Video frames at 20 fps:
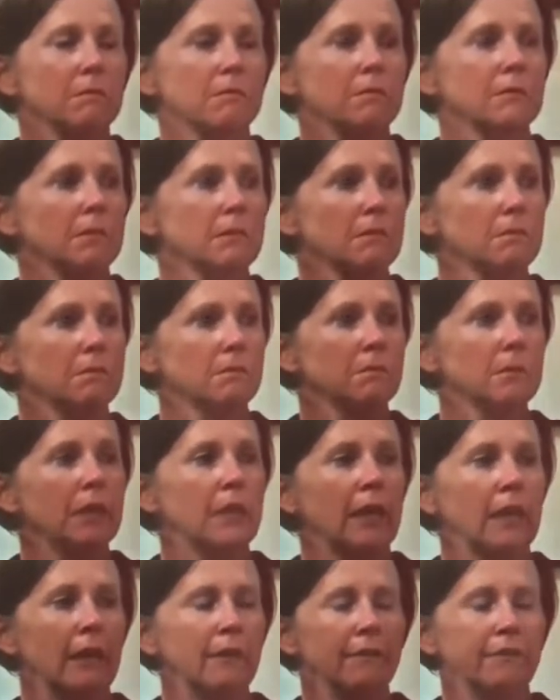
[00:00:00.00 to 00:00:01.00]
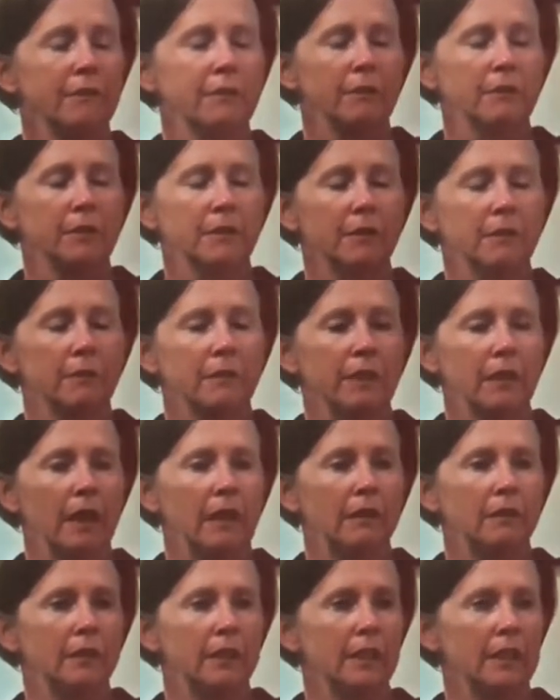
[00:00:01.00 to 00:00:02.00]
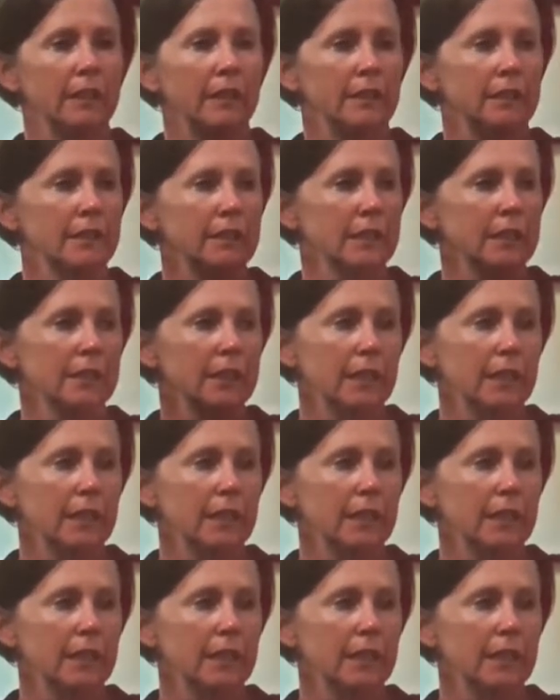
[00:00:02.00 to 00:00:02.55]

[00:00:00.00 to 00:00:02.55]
But after, the reality is